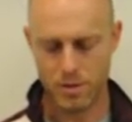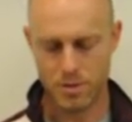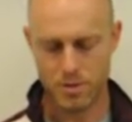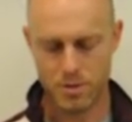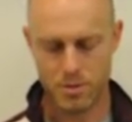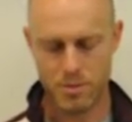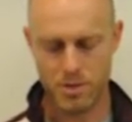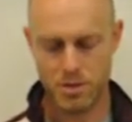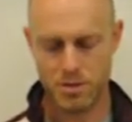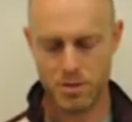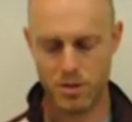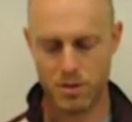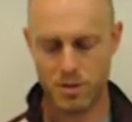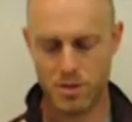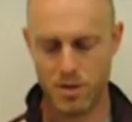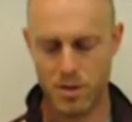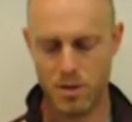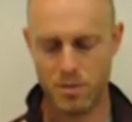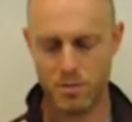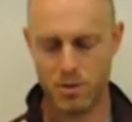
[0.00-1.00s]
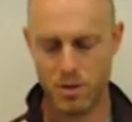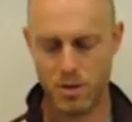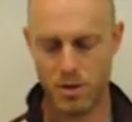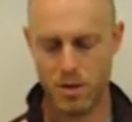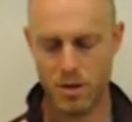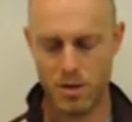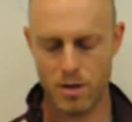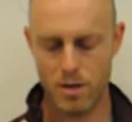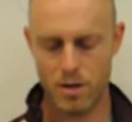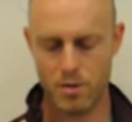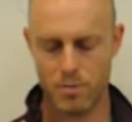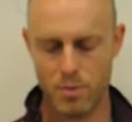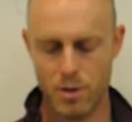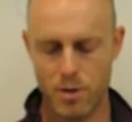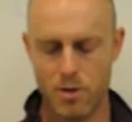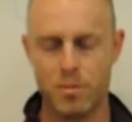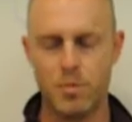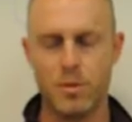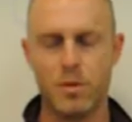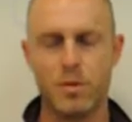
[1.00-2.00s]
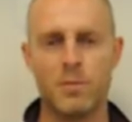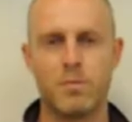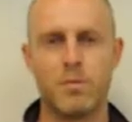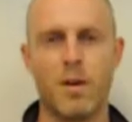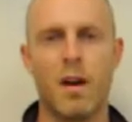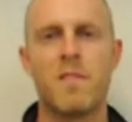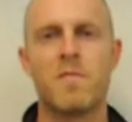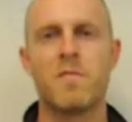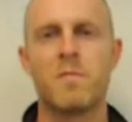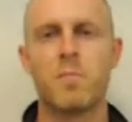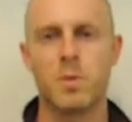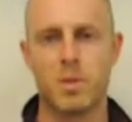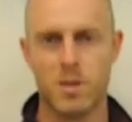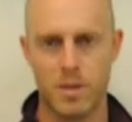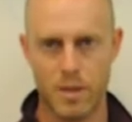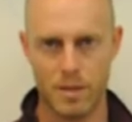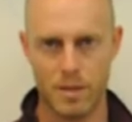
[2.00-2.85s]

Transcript: semester exam grade bump of 5%.